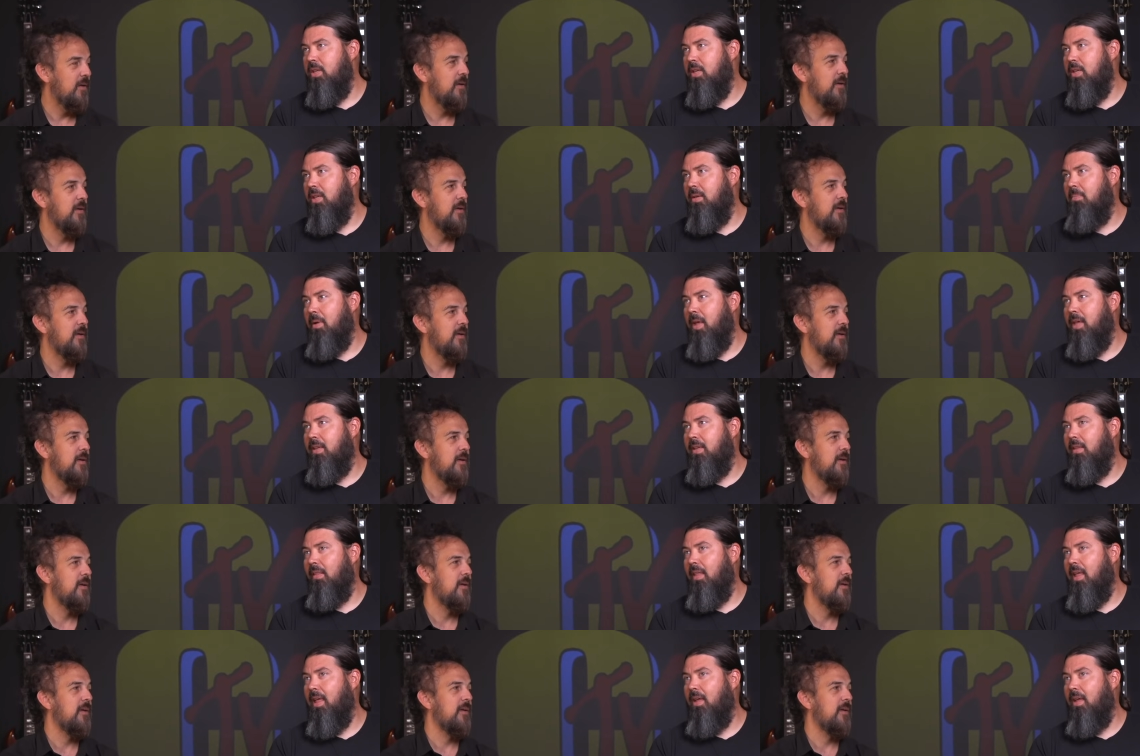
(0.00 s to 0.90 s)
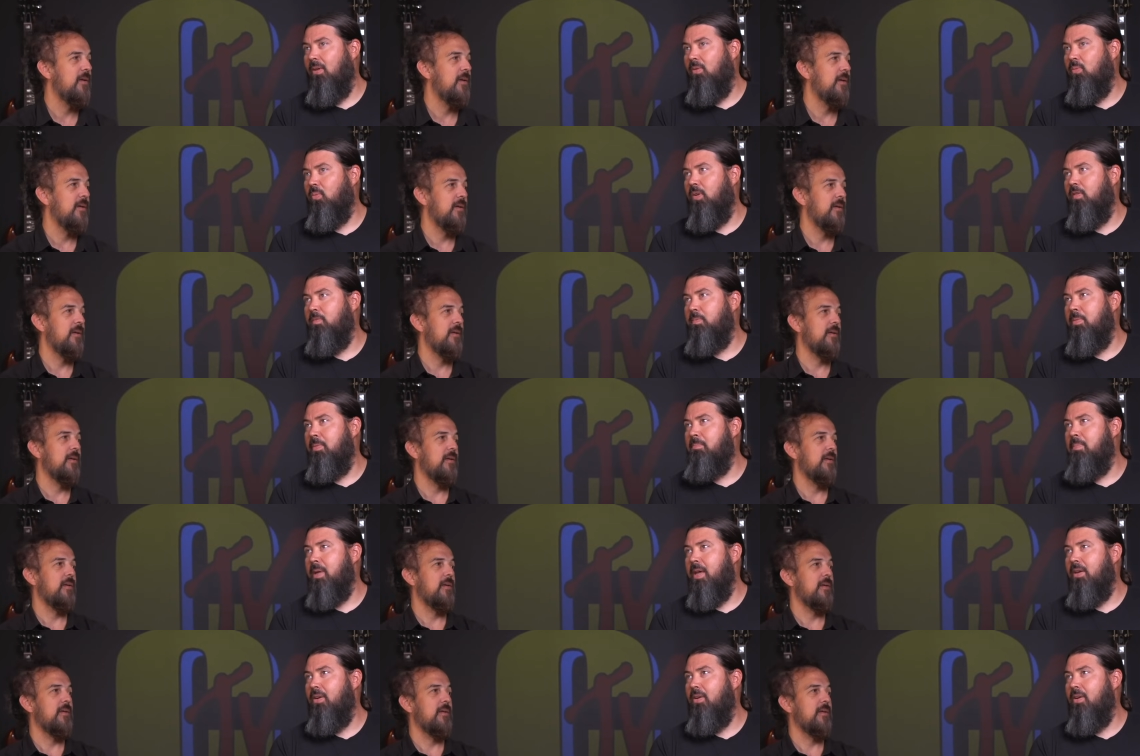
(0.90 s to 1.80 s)
Speaker 1: It Might Get Loud would have been
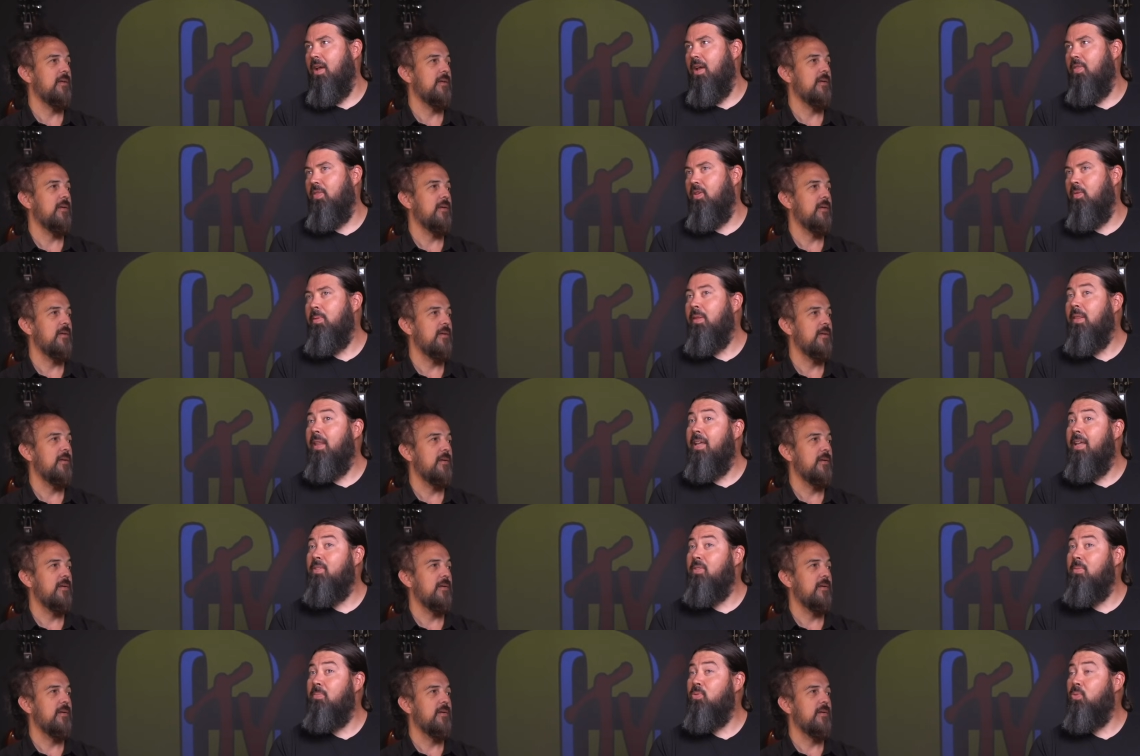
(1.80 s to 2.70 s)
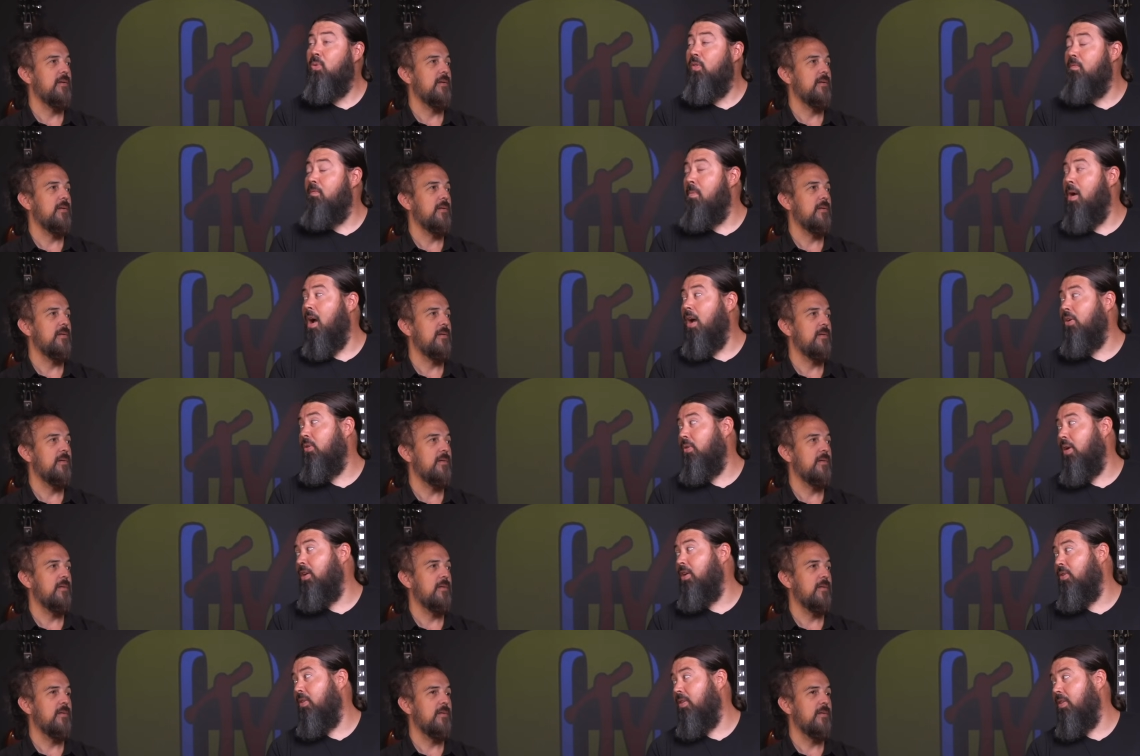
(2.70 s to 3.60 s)
better had there been like some sort of
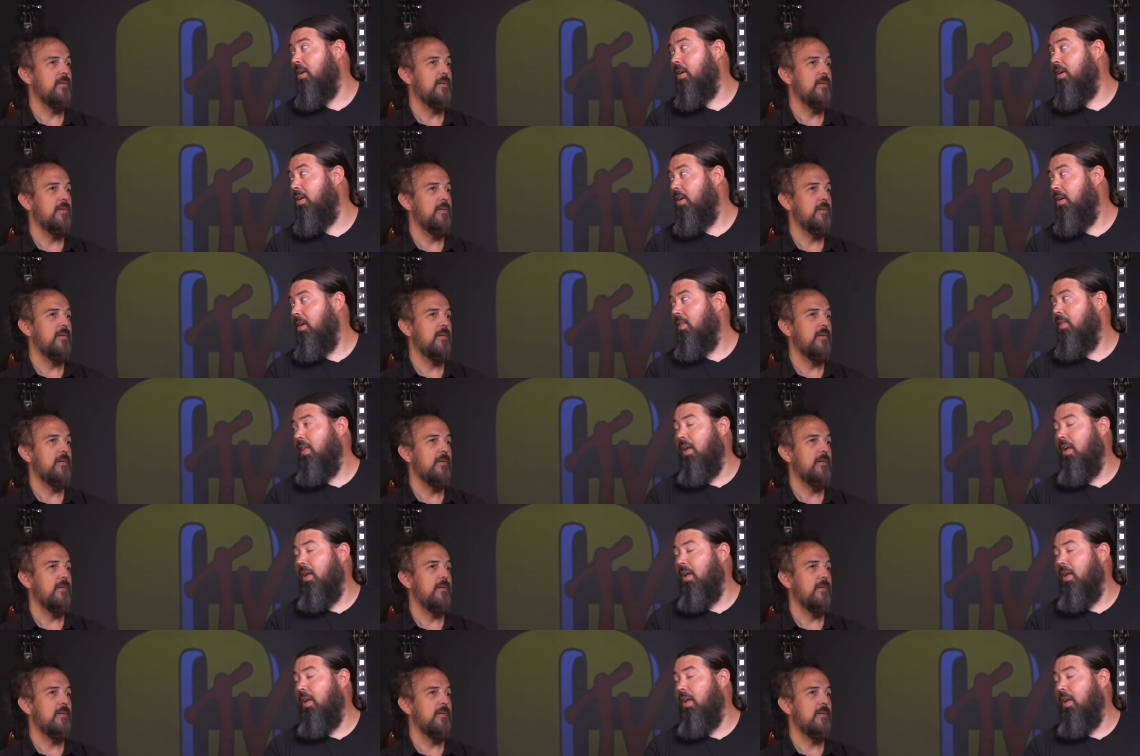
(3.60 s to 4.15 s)
moderator in there? Like,